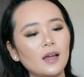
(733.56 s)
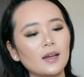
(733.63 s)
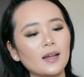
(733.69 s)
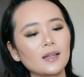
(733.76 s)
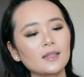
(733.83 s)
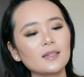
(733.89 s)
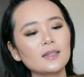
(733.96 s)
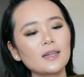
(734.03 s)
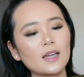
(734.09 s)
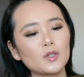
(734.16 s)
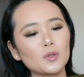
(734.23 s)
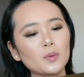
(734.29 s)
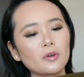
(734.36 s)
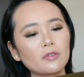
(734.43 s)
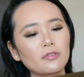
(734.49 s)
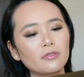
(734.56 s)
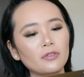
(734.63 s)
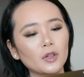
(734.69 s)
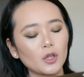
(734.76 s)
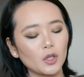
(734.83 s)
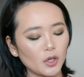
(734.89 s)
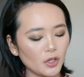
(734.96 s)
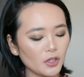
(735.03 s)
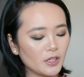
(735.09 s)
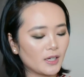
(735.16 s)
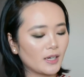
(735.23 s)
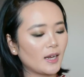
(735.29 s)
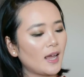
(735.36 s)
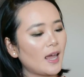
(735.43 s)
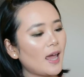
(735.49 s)
I got the Natural Flirt
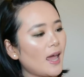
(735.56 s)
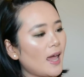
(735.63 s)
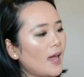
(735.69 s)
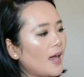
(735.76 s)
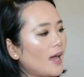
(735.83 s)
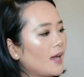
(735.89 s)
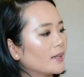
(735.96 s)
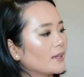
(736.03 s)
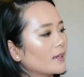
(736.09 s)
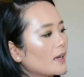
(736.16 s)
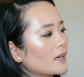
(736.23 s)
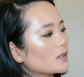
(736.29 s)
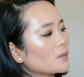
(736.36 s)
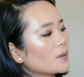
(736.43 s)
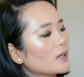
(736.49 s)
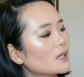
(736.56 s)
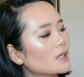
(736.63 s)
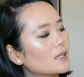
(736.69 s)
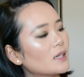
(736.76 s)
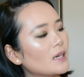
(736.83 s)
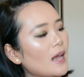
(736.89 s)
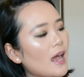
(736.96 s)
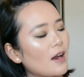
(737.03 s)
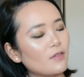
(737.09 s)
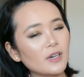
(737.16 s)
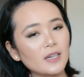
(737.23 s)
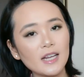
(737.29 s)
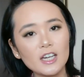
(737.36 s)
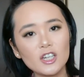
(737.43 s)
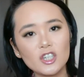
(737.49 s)
and the next one is the Everyday